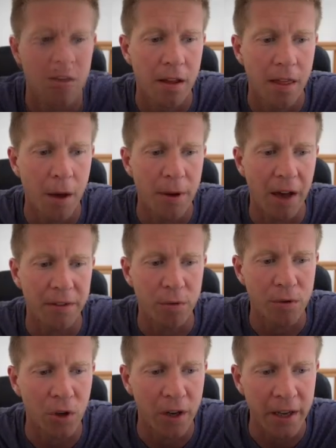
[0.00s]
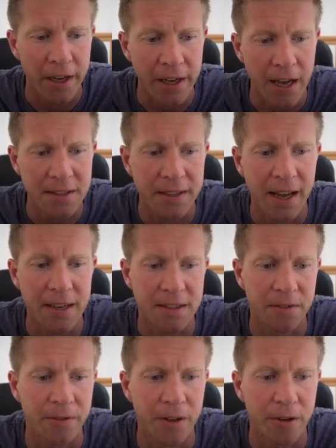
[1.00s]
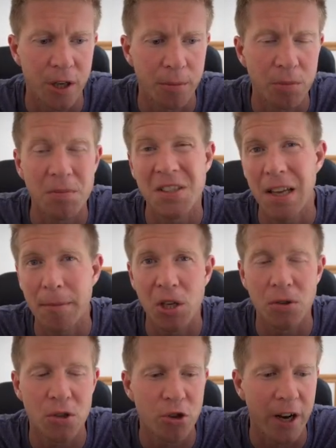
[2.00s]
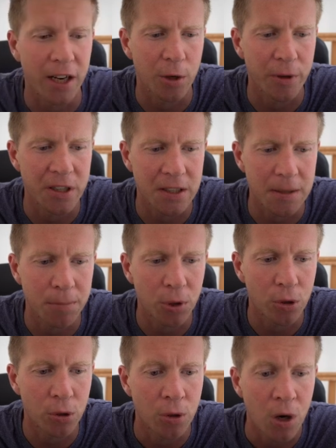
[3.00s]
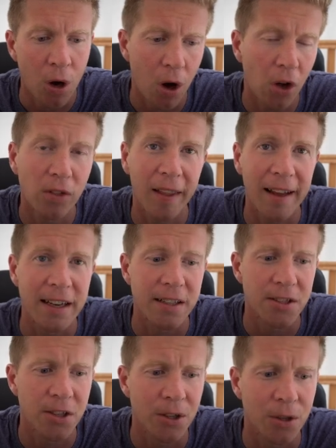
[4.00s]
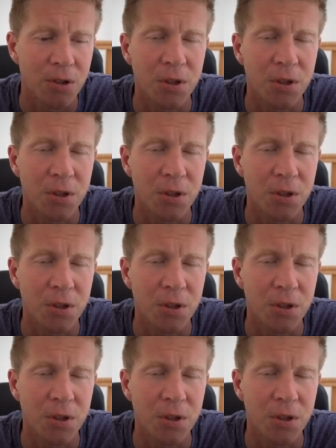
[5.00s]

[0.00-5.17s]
And there we have it. We've got a SNX Ethereum semi-concentrated liquidity pool on layer 2,